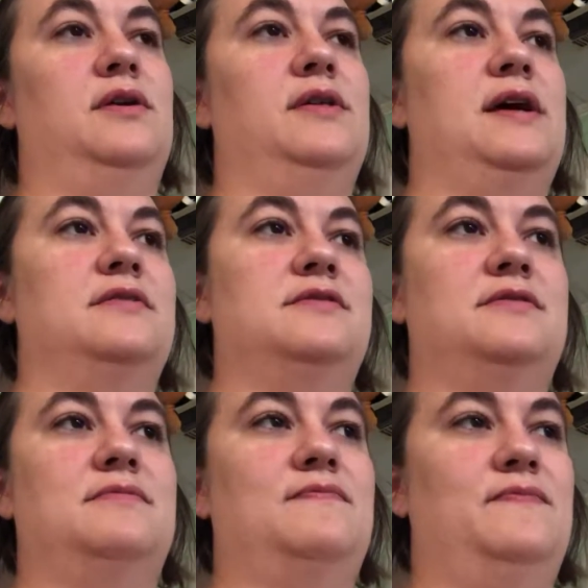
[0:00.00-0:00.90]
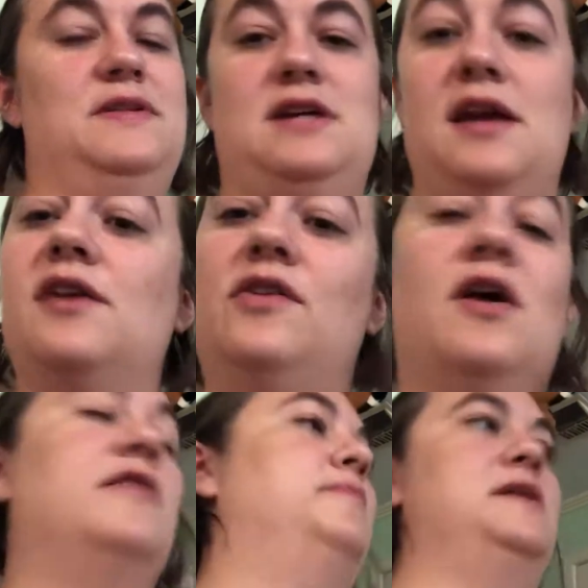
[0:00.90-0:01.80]
that's been taking a
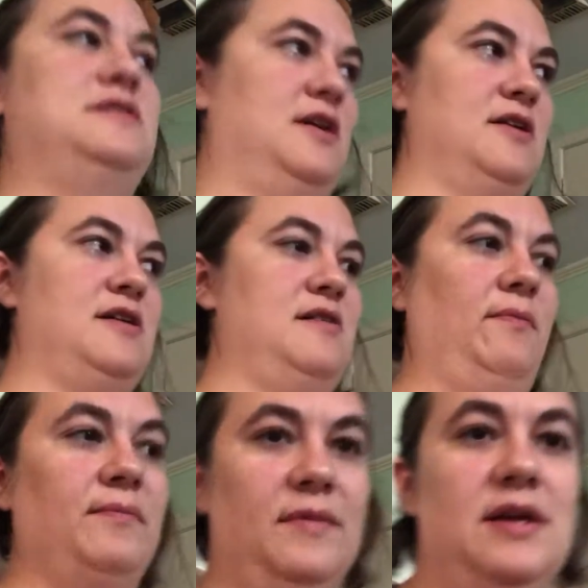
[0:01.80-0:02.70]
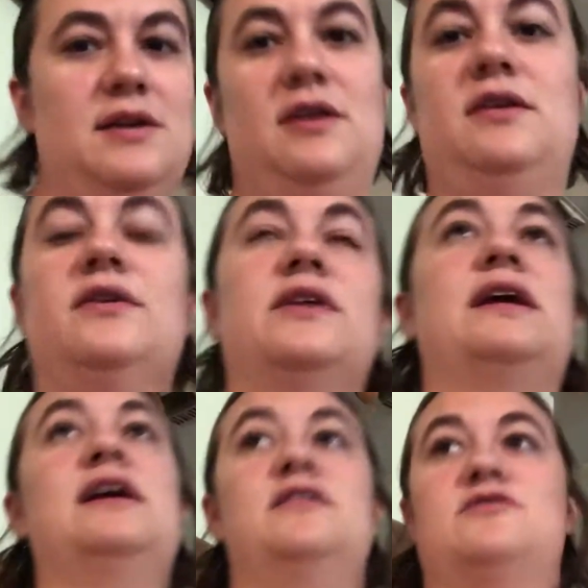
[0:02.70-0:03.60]
lot of my time. The
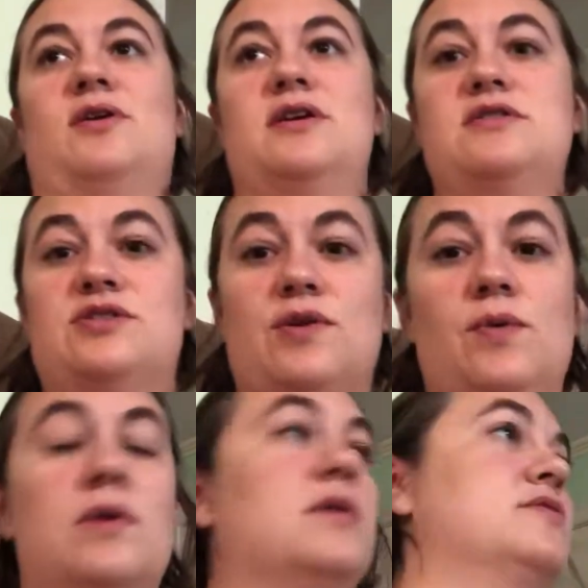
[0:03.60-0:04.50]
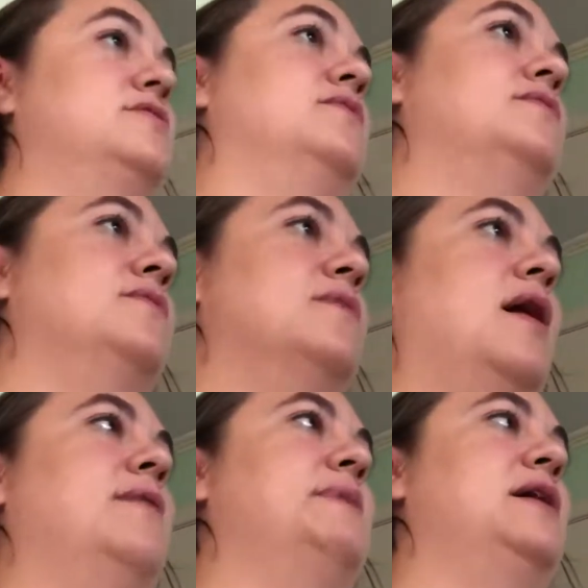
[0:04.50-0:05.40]
kids are in school, so
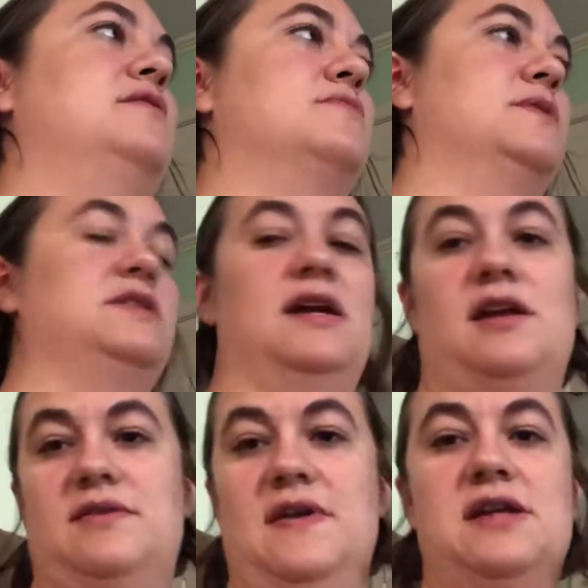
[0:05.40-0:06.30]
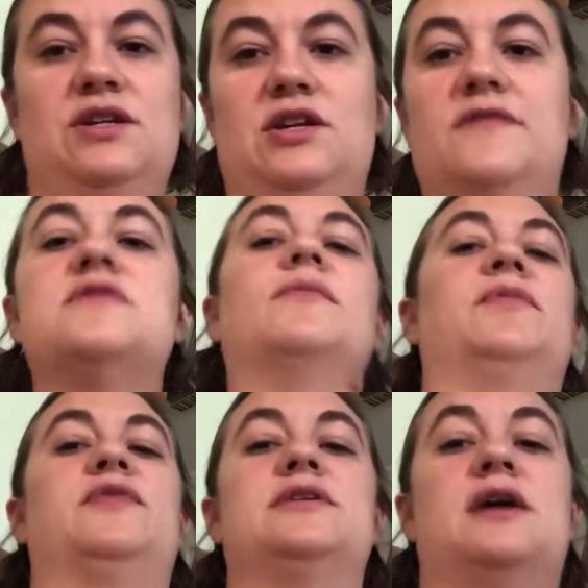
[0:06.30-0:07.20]
I might as well take advantage of
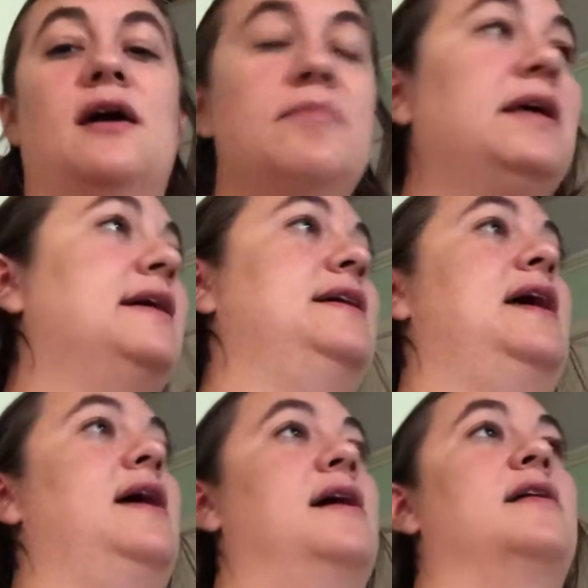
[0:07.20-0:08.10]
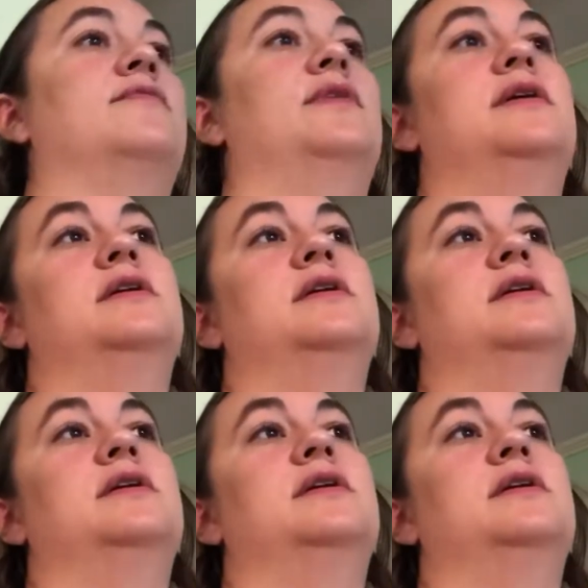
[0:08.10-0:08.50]
some of the time that I have.